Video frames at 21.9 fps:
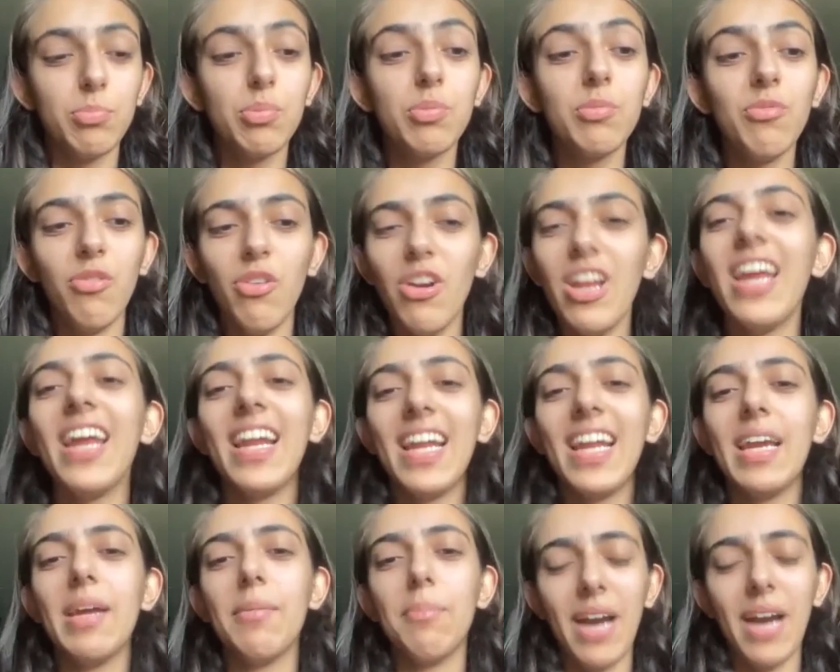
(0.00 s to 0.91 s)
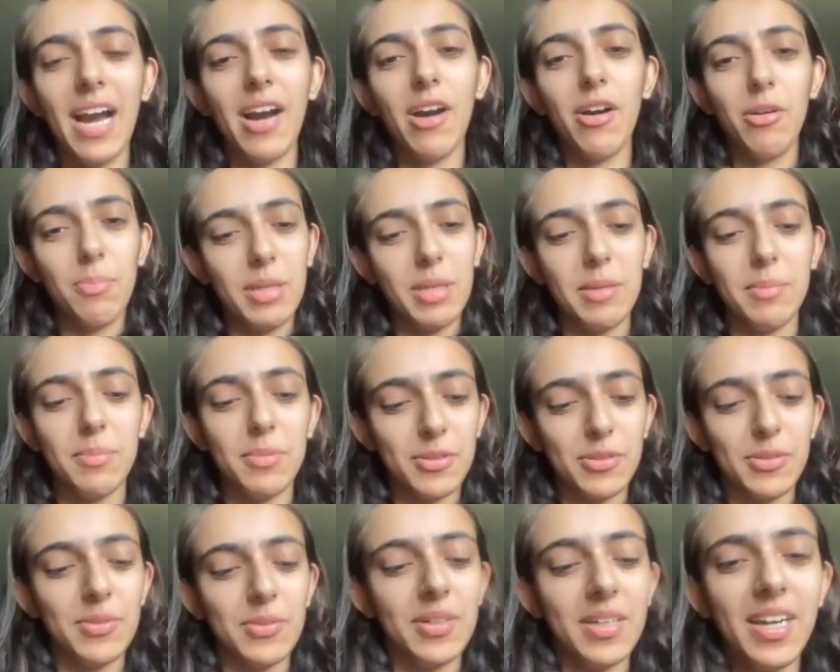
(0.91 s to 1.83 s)
really empower
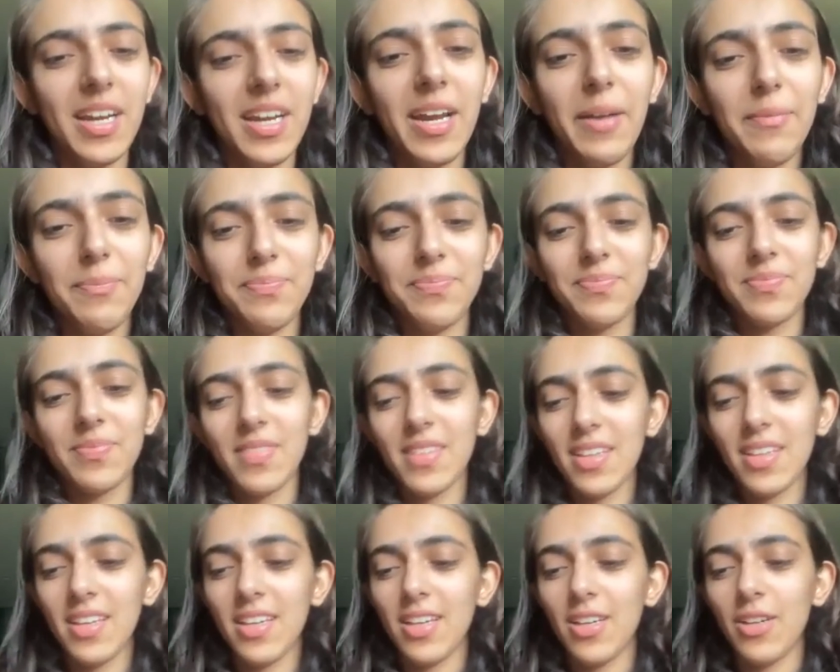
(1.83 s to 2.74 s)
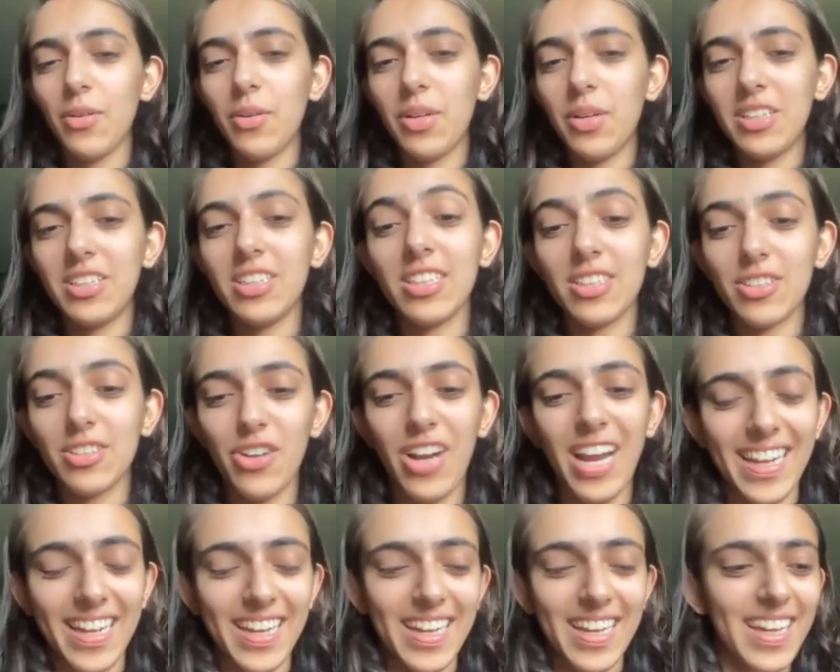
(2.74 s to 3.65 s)
people, which is
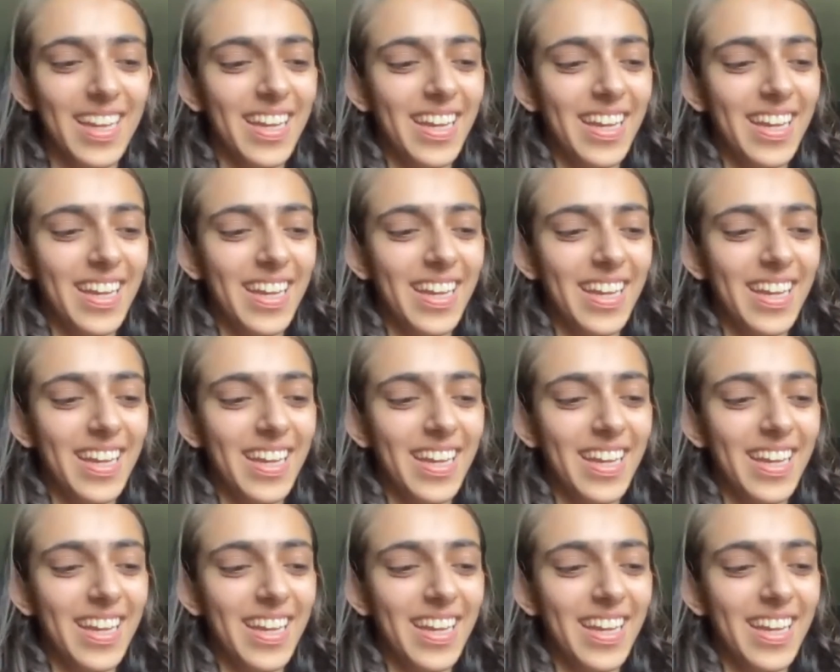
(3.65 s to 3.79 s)
great.